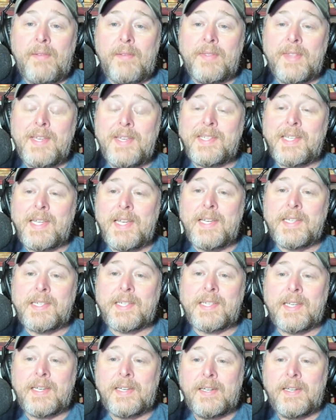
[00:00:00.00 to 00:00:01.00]
This
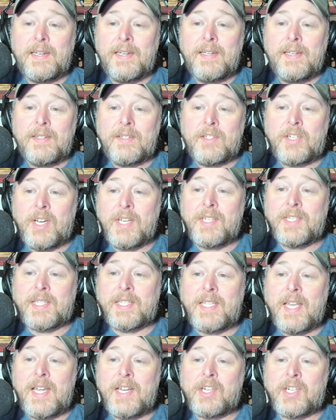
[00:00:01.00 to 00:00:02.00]
is
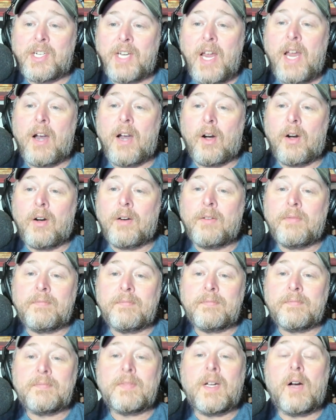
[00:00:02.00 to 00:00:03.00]
just this year,
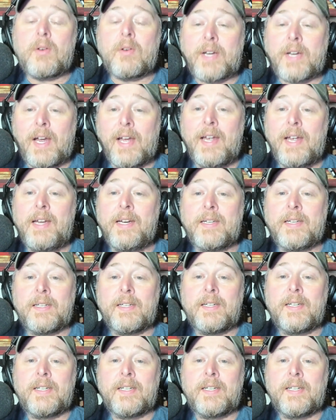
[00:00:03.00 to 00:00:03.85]
okay?